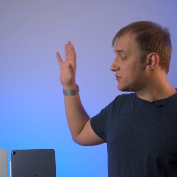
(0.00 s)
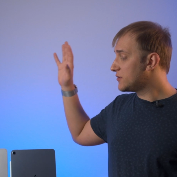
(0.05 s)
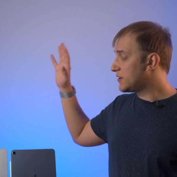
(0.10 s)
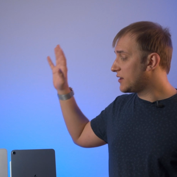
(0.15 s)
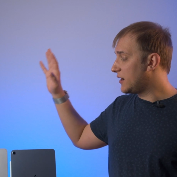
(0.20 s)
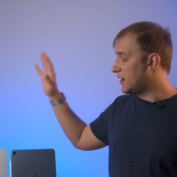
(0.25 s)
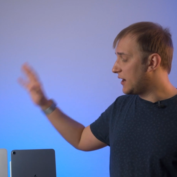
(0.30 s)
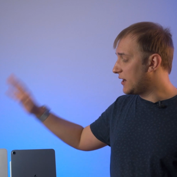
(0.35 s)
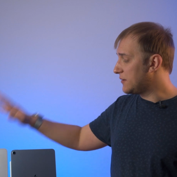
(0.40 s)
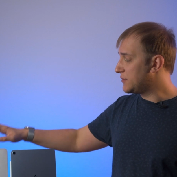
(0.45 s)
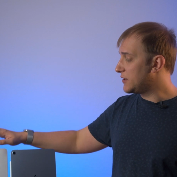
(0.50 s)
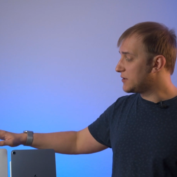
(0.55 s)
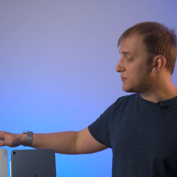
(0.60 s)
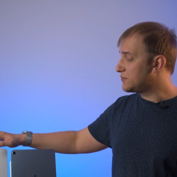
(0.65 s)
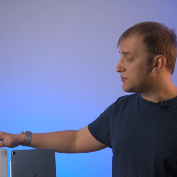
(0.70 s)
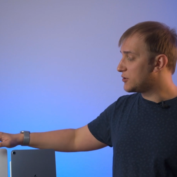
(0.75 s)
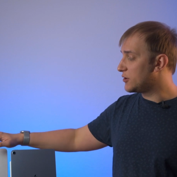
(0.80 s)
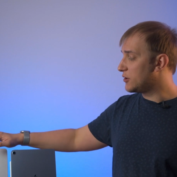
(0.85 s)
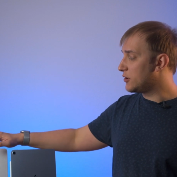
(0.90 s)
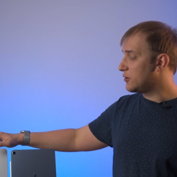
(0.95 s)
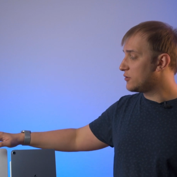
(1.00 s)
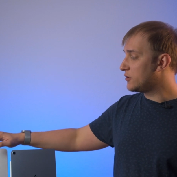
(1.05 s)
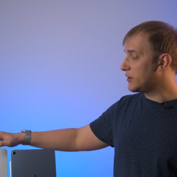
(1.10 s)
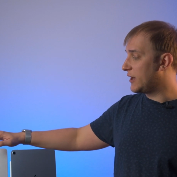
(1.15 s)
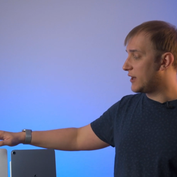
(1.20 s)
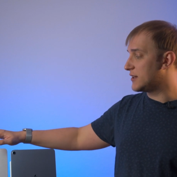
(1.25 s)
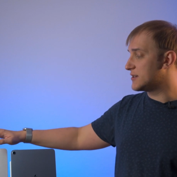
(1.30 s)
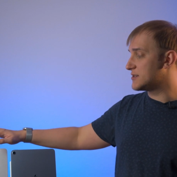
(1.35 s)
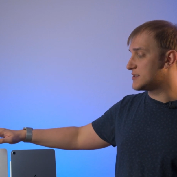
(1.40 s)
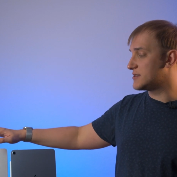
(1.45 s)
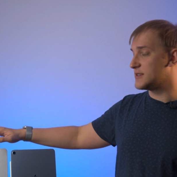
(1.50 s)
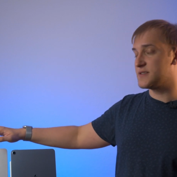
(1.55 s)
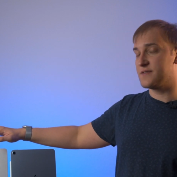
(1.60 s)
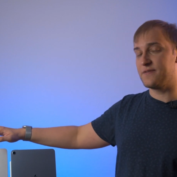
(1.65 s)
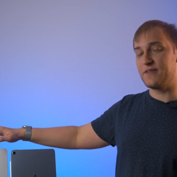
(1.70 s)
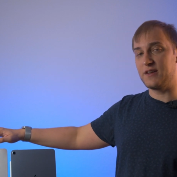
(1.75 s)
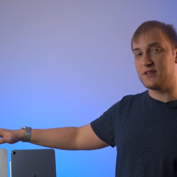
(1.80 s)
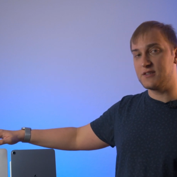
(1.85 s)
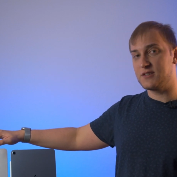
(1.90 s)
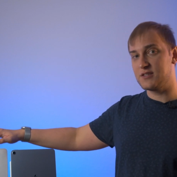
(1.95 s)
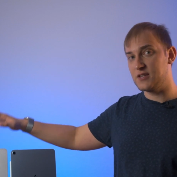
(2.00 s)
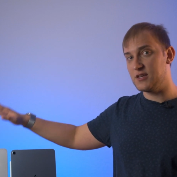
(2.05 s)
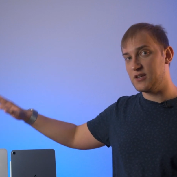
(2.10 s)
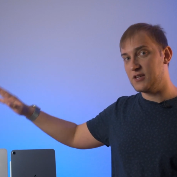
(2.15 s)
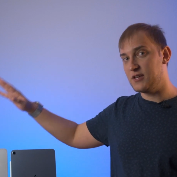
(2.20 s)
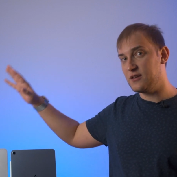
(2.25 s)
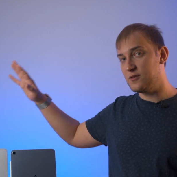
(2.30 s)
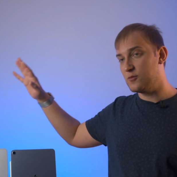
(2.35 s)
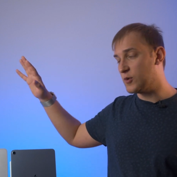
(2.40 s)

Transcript: the iPad Pro has this fancy